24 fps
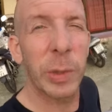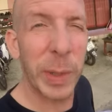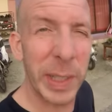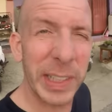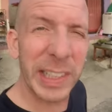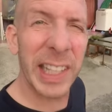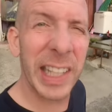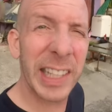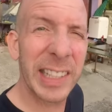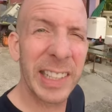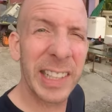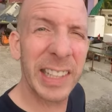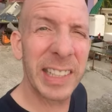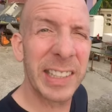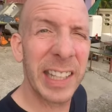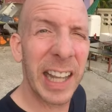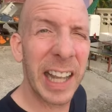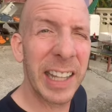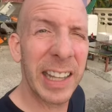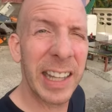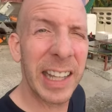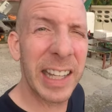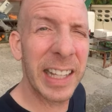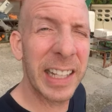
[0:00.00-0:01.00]
20 seconds in
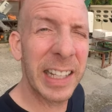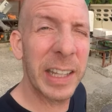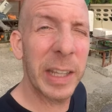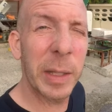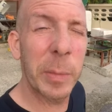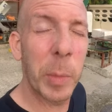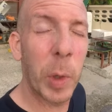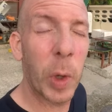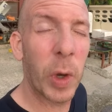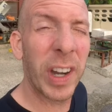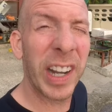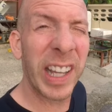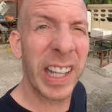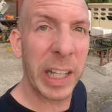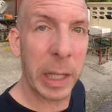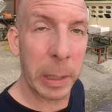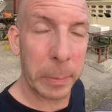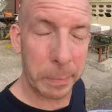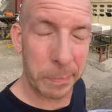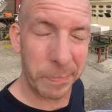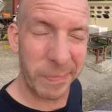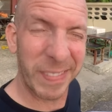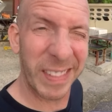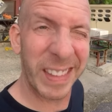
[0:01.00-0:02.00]
Thailand in the morning.
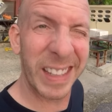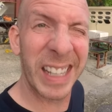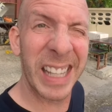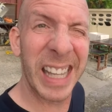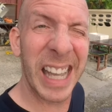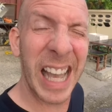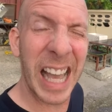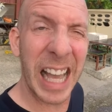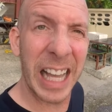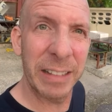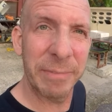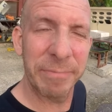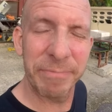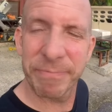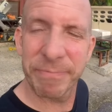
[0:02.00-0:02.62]
Yeah.